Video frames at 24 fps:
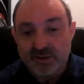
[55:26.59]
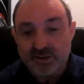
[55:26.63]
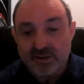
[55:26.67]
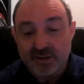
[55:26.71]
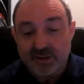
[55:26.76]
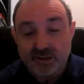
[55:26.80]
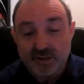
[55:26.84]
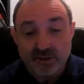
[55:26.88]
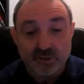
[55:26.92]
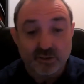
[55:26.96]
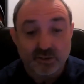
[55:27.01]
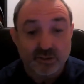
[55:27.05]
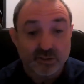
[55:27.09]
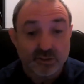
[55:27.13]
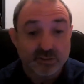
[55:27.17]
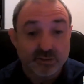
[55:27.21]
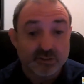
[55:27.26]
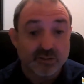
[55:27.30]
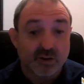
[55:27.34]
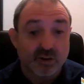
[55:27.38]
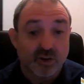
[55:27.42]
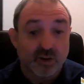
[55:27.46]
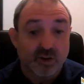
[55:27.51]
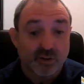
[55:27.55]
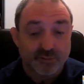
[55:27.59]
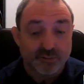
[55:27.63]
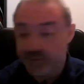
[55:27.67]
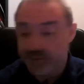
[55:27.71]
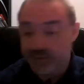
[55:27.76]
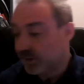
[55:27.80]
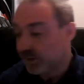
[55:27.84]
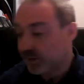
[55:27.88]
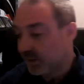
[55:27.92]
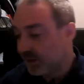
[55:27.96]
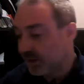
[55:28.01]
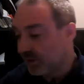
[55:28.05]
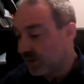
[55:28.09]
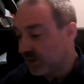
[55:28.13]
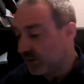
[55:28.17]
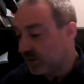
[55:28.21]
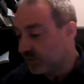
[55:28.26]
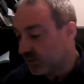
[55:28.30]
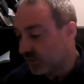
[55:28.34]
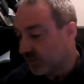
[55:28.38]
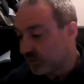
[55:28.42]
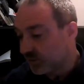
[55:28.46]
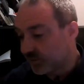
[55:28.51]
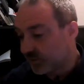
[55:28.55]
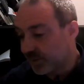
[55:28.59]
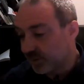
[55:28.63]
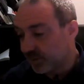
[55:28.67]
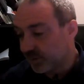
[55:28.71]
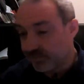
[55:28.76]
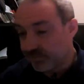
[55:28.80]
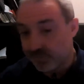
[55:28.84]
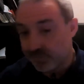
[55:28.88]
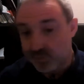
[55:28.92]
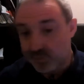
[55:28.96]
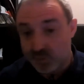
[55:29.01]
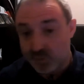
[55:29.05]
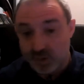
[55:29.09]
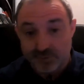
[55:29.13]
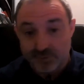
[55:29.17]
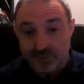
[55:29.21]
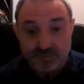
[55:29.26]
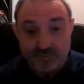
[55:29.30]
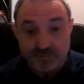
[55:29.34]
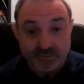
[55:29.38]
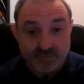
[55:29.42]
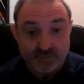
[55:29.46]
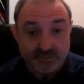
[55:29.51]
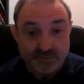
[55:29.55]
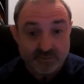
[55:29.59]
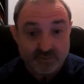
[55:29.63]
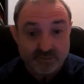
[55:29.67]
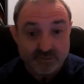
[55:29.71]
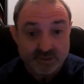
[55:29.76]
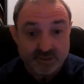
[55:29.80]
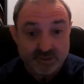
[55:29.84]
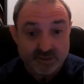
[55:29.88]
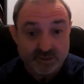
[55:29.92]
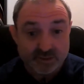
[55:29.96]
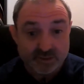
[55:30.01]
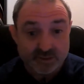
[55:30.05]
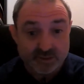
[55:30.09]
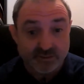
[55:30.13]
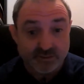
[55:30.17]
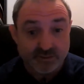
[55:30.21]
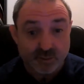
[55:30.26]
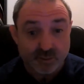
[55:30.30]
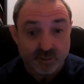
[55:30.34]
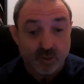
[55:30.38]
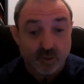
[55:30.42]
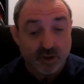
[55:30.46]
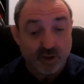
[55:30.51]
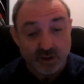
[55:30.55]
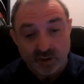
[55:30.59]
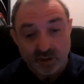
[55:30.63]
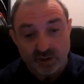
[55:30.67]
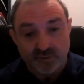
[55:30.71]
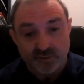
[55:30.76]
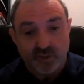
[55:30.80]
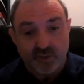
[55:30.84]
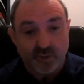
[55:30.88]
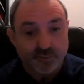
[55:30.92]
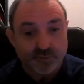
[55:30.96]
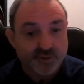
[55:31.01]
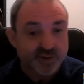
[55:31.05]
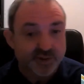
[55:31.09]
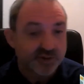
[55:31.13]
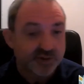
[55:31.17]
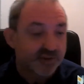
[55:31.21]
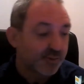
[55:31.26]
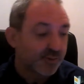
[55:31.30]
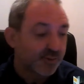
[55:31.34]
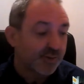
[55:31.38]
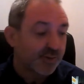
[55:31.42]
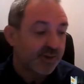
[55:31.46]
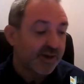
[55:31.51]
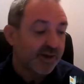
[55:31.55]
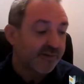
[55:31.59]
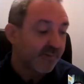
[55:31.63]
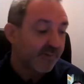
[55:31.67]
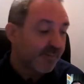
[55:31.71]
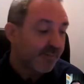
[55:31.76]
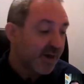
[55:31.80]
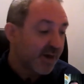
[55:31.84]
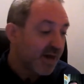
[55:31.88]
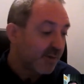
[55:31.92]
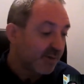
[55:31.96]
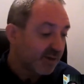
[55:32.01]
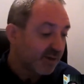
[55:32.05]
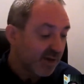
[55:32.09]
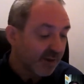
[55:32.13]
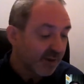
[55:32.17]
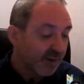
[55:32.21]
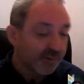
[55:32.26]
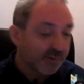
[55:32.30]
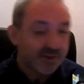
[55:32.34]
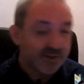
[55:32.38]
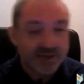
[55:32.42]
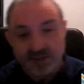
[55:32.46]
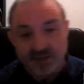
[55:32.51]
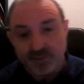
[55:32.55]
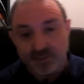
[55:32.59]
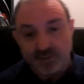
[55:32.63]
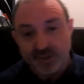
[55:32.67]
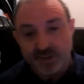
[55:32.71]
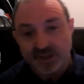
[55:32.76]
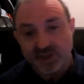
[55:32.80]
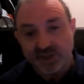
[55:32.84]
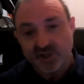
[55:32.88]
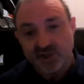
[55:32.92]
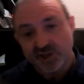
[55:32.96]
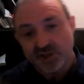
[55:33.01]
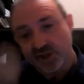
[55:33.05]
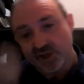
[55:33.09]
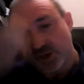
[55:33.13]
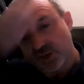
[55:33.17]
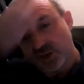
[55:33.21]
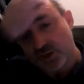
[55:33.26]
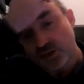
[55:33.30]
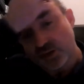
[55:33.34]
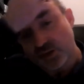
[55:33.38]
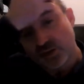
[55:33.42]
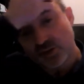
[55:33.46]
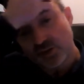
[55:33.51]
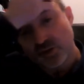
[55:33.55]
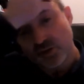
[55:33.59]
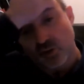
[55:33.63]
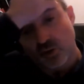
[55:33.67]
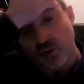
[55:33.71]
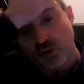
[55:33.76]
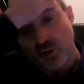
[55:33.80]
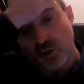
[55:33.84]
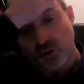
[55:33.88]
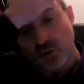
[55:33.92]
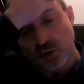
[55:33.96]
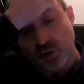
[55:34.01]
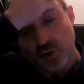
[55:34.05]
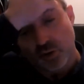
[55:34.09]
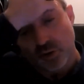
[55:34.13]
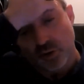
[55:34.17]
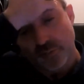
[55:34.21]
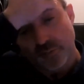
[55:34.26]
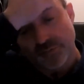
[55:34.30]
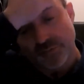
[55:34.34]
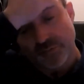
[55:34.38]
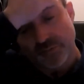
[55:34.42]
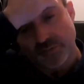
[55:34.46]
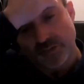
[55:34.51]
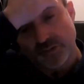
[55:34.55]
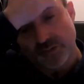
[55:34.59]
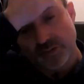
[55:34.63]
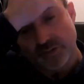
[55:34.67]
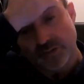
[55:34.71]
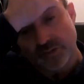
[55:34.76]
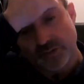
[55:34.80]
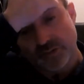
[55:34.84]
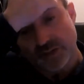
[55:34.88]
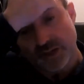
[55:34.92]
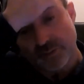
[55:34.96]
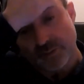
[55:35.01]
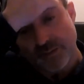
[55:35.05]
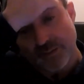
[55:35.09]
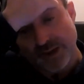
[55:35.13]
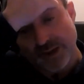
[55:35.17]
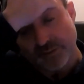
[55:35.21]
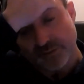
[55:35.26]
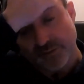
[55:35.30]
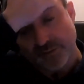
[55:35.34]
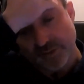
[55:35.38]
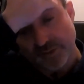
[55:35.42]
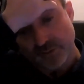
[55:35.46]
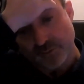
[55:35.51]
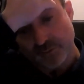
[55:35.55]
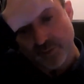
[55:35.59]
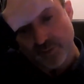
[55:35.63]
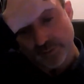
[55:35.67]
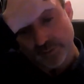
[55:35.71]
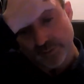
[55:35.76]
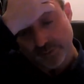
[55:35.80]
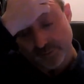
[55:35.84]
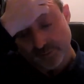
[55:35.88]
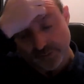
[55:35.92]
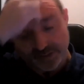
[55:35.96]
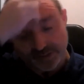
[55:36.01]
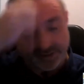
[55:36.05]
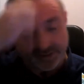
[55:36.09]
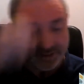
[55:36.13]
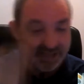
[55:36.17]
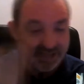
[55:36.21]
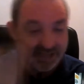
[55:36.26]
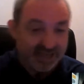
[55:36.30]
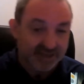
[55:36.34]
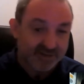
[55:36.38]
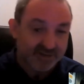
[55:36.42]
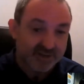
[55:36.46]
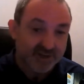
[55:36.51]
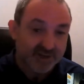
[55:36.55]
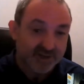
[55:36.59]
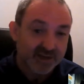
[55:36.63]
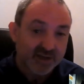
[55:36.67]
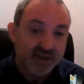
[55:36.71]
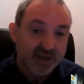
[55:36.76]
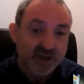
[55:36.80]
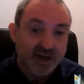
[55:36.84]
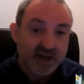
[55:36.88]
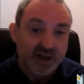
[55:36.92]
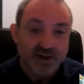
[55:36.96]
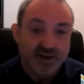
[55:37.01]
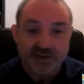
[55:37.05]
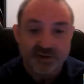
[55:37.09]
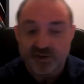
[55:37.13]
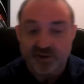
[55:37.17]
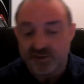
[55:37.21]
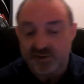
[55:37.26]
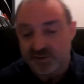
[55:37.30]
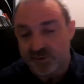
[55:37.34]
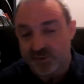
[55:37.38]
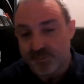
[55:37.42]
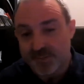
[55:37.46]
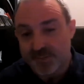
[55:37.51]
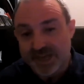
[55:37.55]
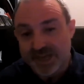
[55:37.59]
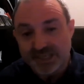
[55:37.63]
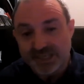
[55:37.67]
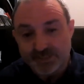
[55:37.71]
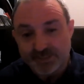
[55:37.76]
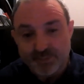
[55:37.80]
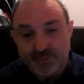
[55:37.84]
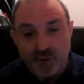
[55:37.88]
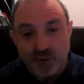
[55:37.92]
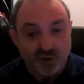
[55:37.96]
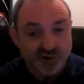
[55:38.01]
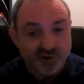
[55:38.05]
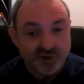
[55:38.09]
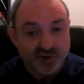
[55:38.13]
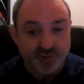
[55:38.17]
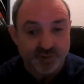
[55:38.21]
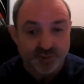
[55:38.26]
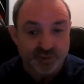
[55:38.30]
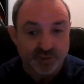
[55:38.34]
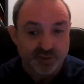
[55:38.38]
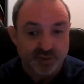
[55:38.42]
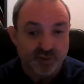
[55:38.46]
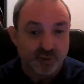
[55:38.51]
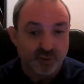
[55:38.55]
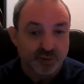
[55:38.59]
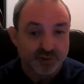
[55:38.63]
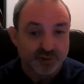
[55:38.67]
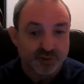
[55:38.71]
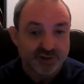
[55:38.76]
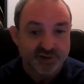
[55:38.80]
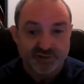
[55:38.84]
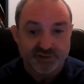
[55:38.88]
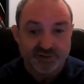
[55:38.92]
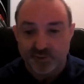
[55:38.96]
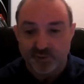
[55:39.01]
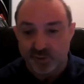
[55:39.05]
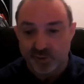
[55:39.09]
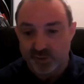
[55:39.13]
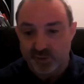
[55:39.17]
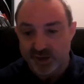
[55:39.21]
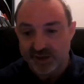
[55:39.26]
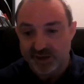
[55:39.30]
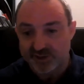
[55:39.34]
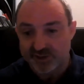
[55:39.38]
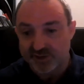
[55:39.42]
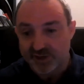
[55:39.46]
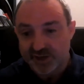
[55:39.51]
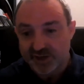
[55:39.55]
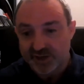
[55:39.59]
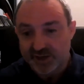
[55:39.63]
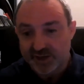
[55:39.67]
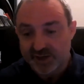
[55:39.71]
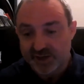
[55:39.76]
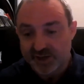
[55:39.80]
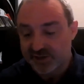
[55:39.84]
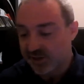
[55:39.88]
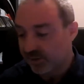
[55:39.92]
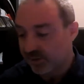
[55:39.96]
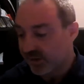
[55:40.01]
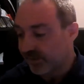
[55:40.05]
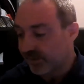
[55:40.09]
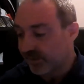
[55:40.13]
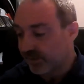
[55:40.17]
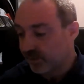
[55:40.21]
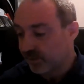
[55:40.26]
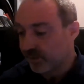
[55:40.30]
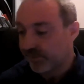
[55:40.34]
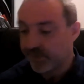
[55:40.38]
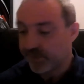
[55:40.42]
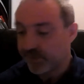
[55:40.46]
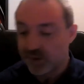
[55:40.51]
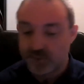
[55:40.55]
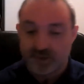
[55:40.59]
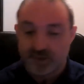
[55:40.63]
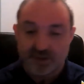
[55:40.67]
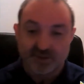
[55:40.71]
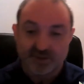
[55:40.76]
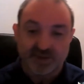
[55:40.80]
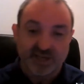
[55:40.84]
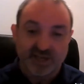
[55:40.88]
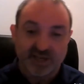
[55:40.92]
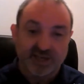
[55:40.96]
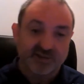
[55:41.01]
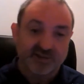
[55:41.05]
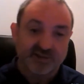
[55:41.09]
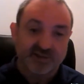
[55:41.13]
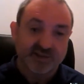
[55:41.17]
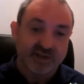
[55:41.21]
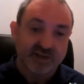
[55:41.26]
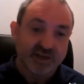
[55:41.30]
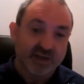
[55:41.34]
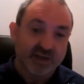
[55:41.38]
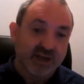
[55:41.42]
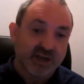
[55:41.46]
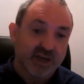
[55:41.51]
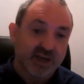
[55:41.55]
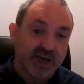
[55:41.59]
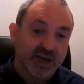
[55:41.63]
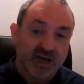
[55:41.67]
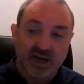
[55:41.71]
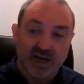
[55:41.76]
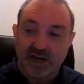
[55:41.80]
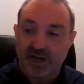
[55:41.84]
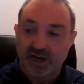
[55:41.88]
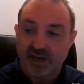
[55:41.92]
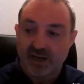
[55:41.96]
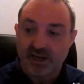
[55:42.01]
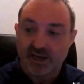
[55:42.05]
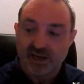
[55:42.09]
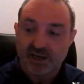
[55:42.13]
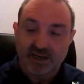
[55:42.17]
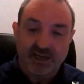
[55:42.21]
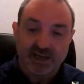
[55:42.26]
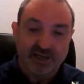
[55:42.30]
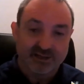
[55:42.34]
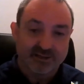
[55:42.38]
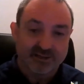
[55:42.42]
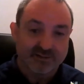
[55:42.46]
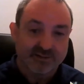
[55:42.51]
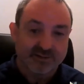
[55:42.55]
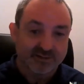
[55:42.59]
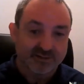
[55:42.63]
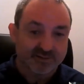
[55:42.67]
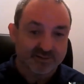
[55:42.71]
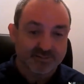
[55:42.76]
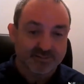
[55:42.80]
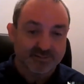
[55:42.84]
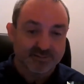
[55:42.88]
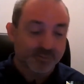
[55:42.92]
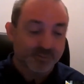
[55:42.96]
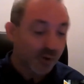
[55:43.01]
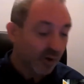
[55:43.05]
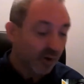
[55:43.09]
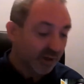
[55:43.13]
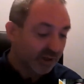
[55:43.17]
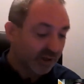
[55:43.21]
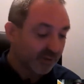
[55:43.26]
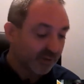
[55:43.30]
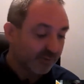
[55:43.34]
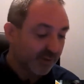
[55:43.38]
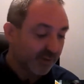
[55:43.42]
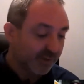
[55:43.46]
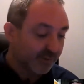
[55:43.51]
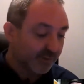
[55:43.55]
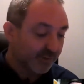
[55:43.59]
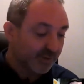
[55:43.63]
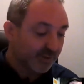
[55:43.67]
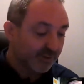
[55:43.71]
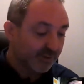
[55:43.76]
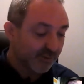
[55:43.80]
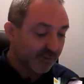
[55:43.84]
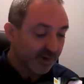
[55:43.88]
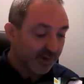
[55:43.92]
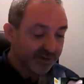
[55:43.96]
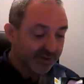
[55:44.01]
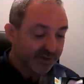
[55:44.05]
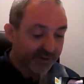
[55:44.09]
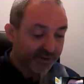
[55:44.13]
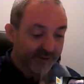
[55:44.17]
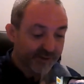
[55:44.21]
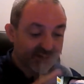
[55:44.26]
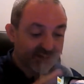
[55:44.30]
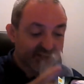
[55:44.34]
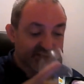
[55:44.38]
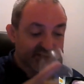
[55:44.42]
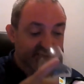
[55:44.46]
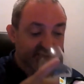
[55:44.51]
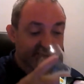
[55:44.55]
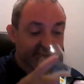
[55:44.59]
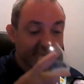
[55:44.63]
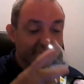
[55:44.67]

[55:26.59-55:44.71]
It's good to be give quite a lot of options when you have a beer with low attenuation or a mouthfeel problem like that, because there are many possible causes for it. So give them a few ideas and just point people in the right direction.